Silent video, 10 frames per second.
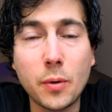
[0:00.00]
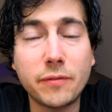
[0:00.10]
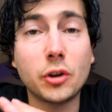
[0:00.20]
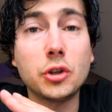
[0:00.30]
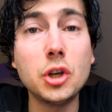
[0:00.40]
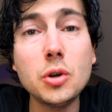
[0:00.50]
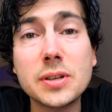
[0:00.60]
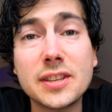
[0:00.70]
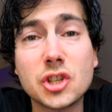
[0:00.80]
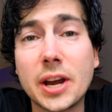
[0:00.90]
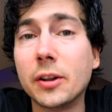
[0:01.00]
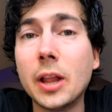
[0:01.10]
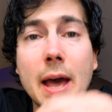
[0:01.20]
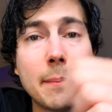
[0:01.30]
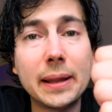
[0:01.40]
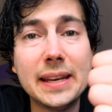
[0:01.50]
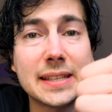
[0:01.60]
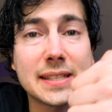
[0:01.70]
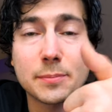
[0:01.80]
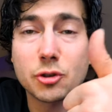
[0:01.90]
If you're new to this channel,
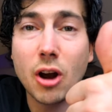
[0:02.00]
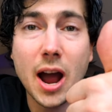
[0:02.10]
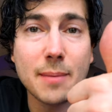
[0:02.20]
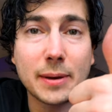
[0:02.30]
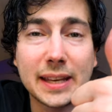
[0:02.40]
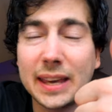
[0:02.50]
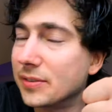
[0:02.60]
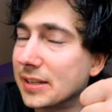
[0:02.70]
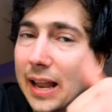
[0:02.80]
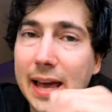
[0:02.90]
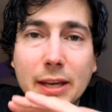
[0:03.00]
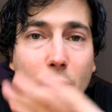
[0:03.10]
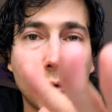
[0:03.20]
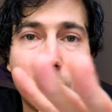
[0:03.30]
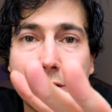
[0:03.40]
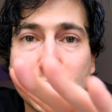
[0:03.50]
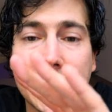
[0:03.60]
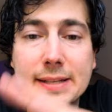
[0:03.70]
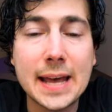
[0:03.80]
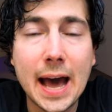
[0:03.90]
please subscribe and give us a like and all that
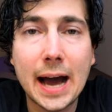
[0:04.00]
jazz.